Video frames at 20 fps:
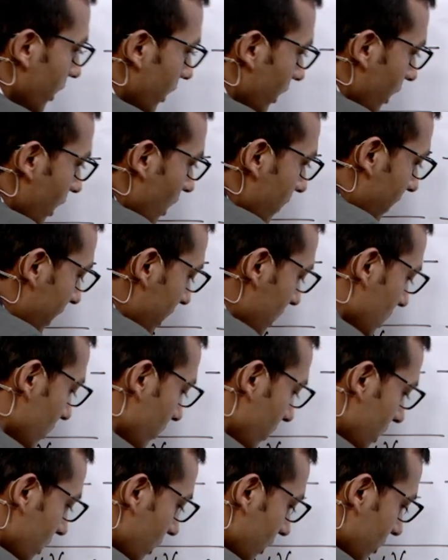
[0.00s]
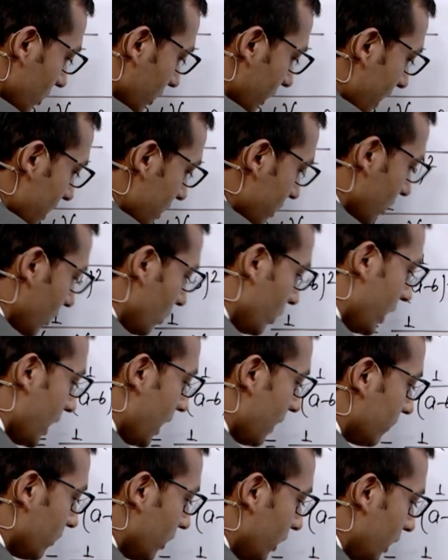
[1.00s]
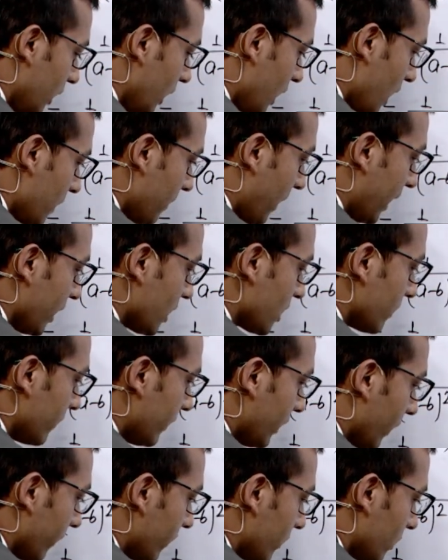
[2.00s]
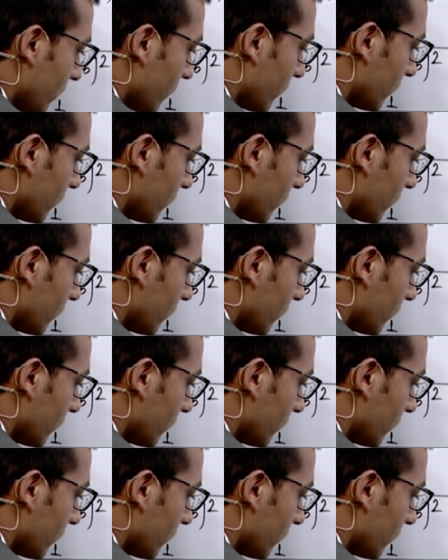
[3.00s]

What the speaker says: a minus b is also cancelled, we have only a minus b left.